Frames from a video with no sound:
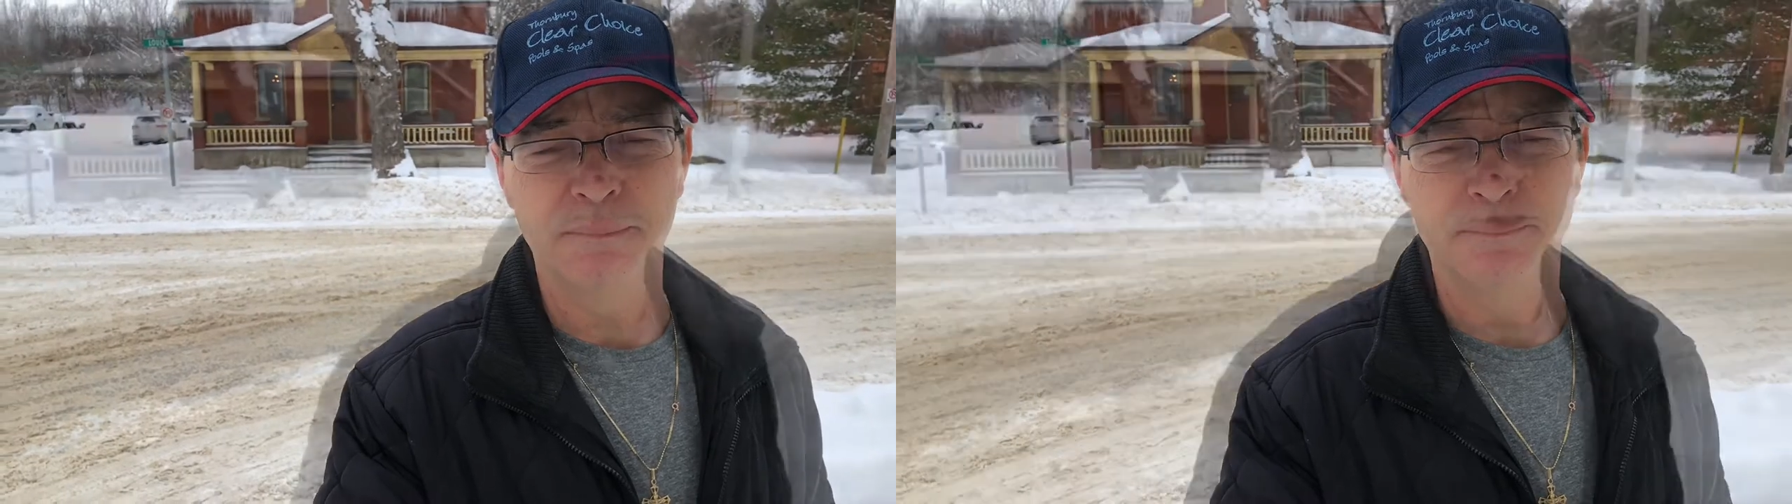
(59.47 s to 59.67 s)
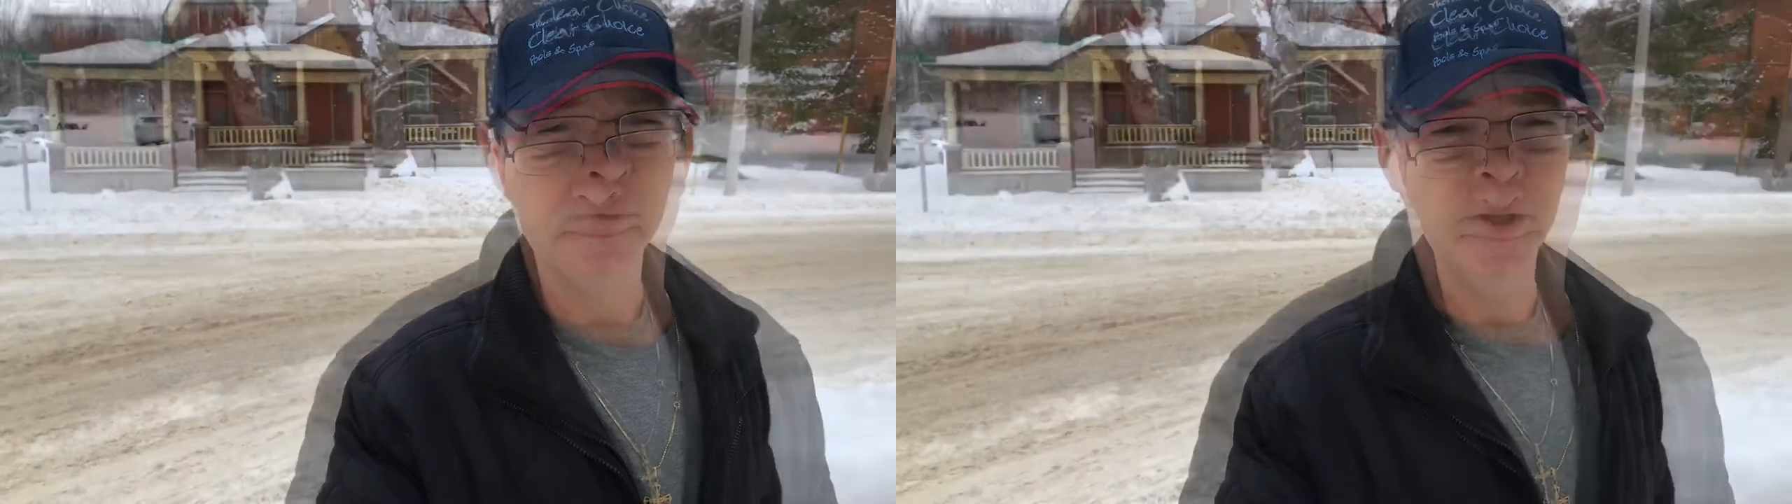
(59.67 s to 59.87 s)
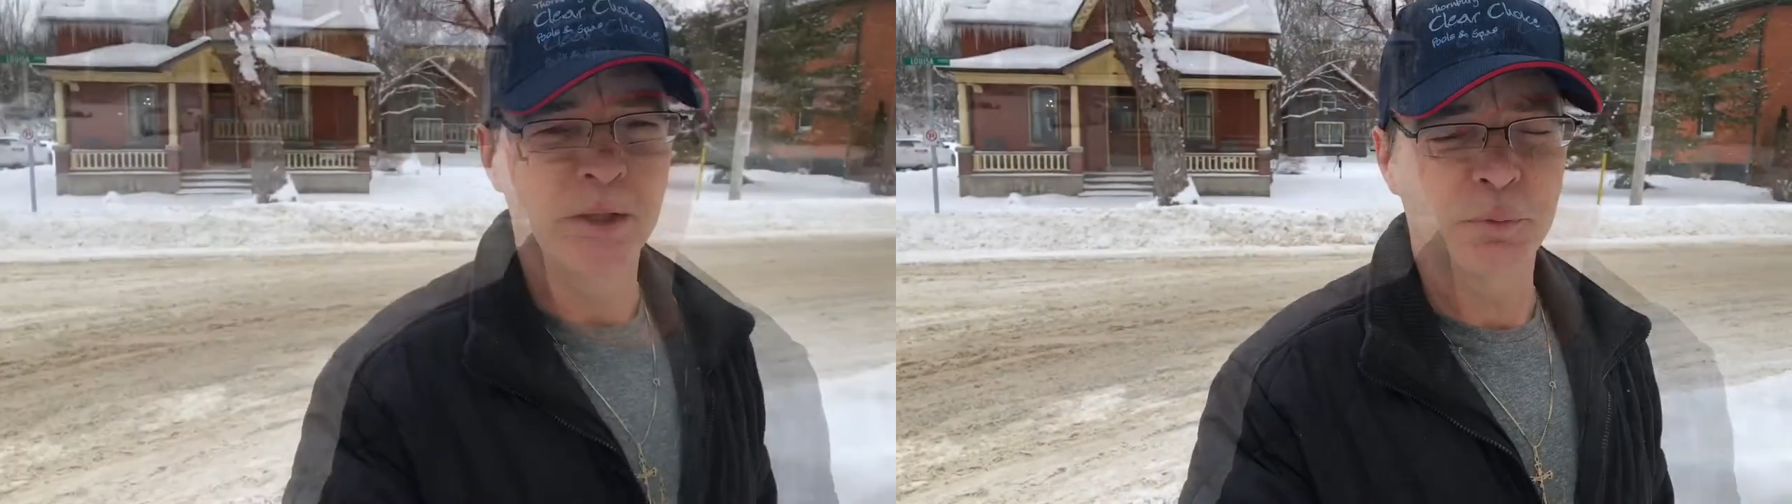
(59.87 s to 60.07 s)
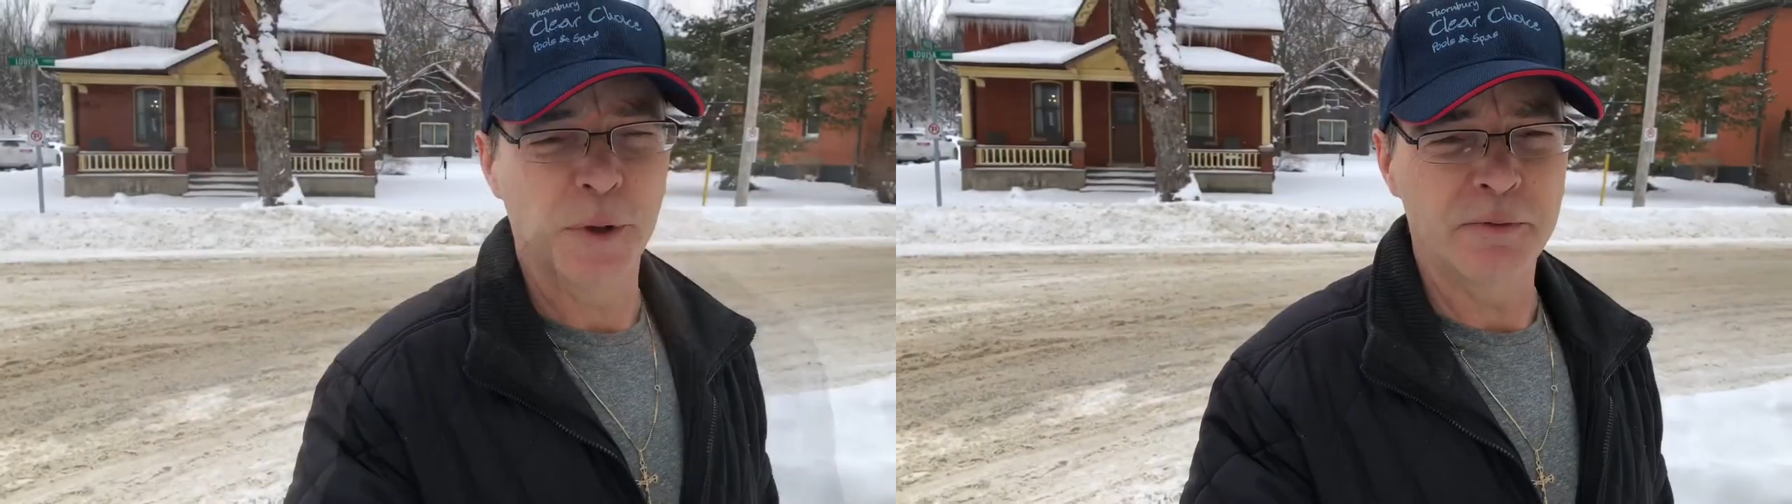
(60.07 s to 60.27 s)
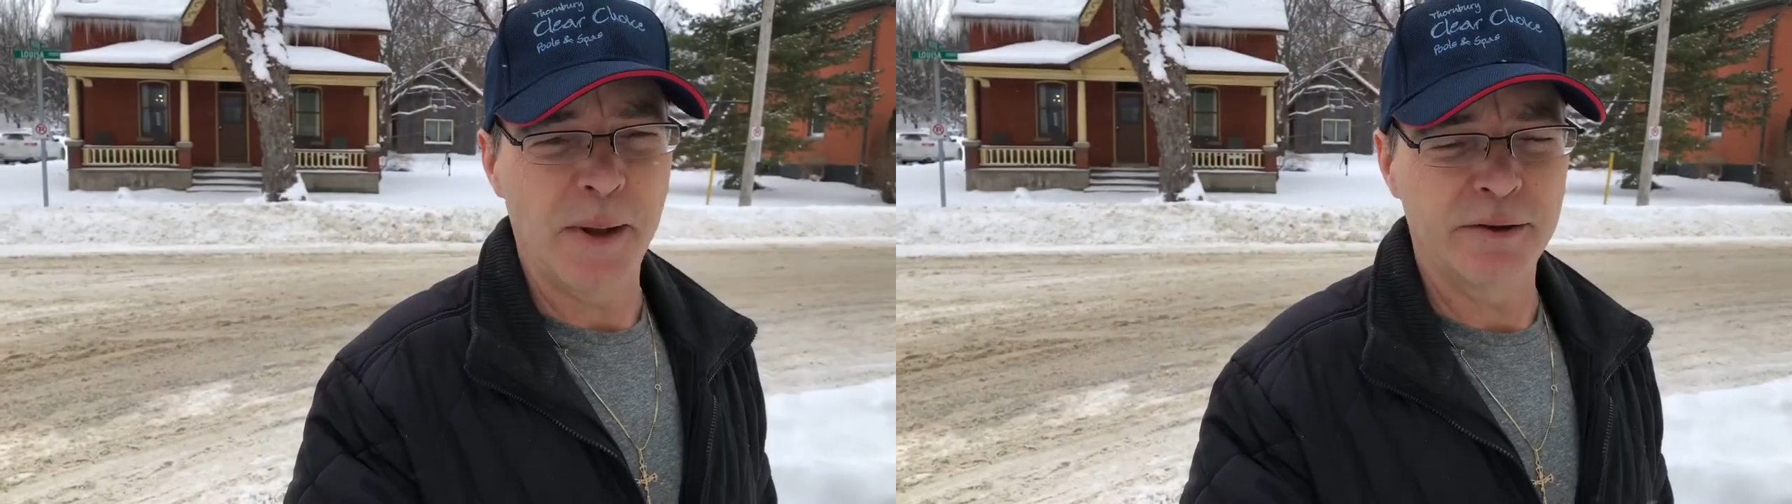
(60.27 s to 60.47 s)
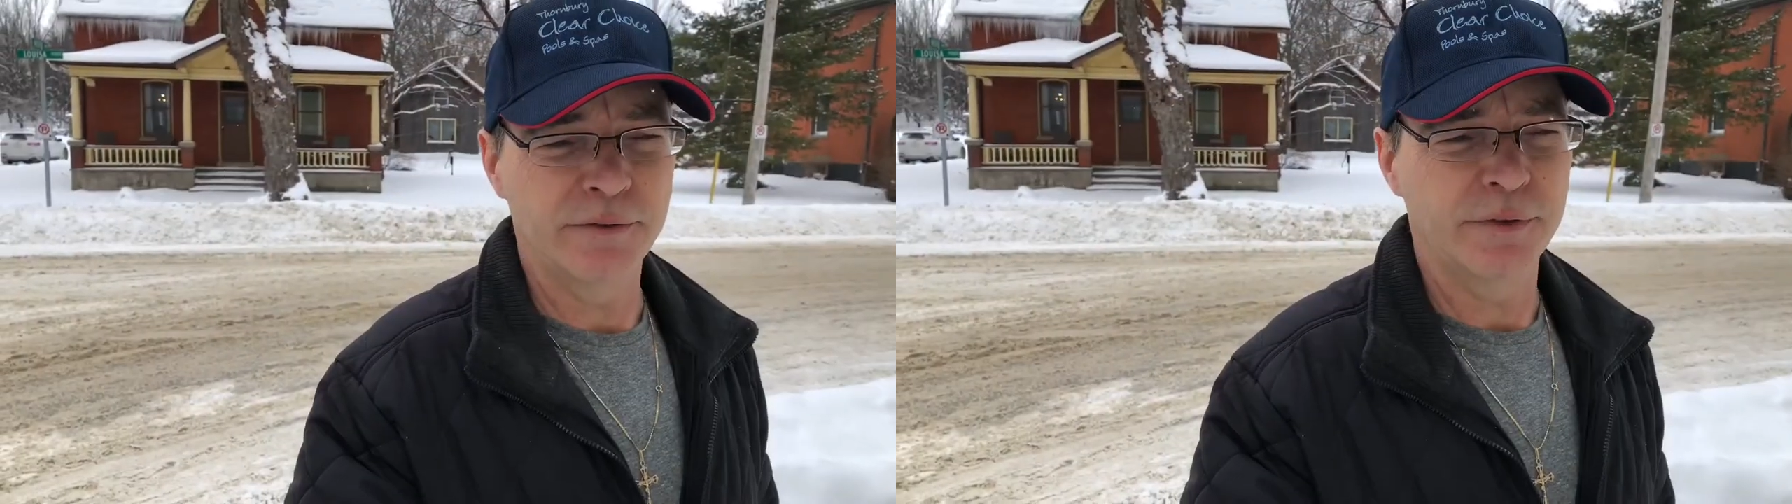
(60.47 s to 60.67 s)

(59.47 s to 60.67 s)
You know, it's what's best